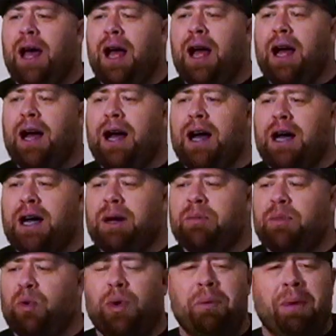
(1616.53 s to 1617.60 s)

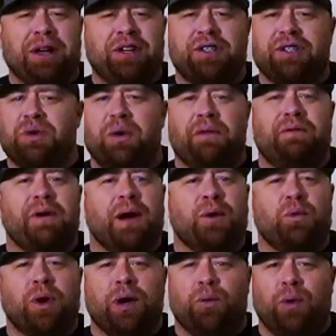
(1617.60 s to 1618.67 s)
We might just do a
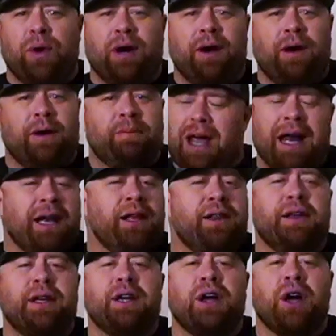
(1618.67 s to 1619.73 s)
fun one where
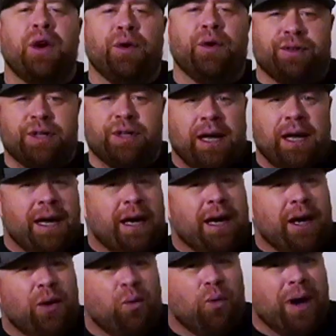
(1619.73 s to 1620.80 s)
anything goes.
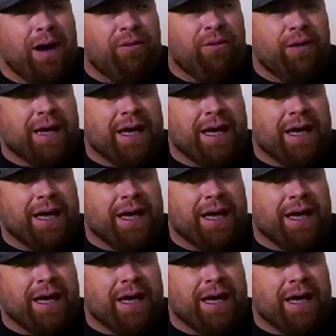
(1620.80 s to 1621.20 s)
Whatever the